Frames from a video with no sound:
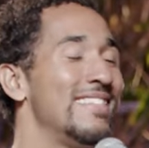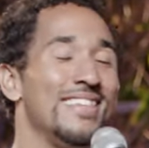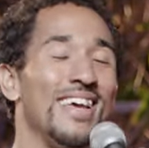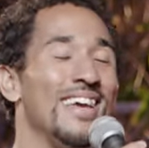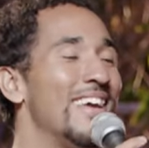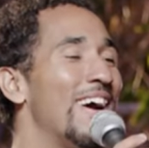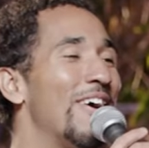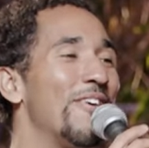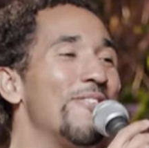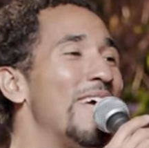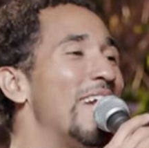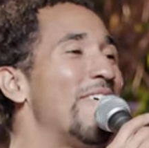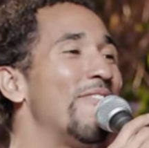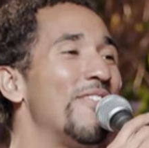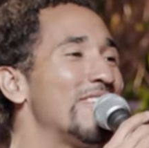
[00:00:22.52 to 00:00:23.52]
He said, y'all
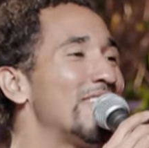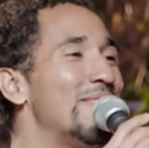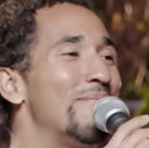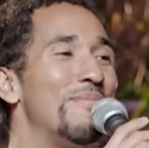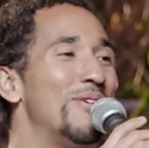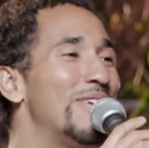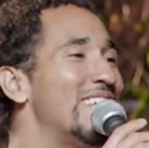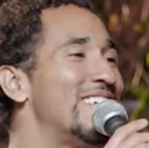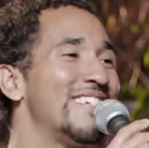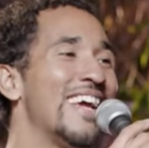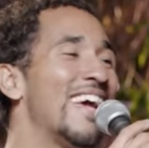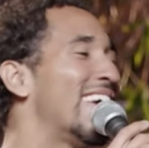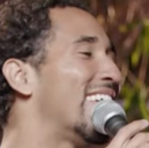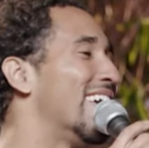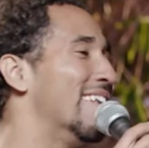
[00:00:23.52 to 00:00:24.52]
ready for some booty
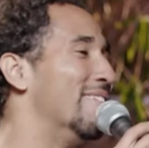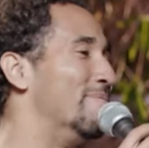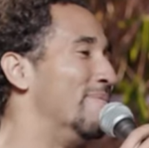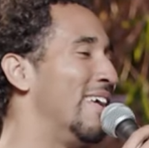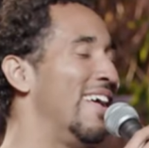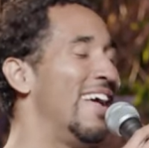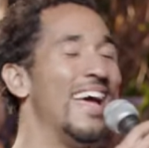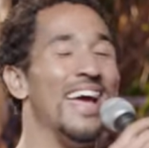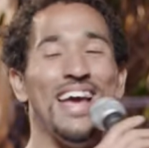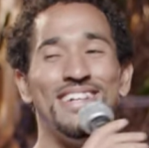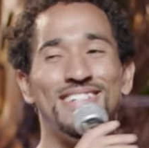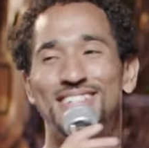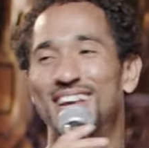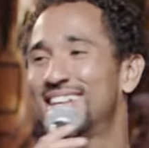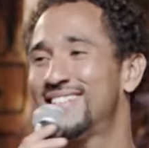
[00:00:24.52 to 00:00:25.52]
shaking
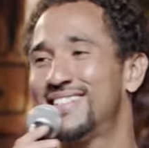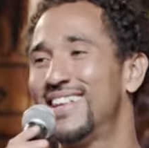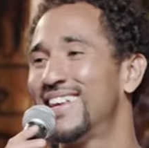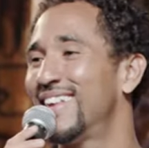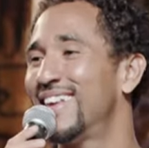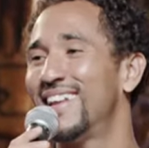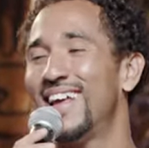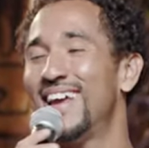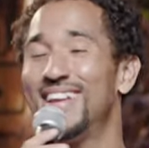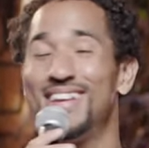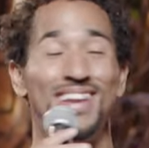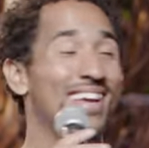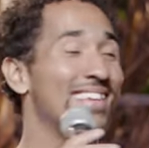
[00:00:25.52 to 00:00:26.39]
and gesticulating?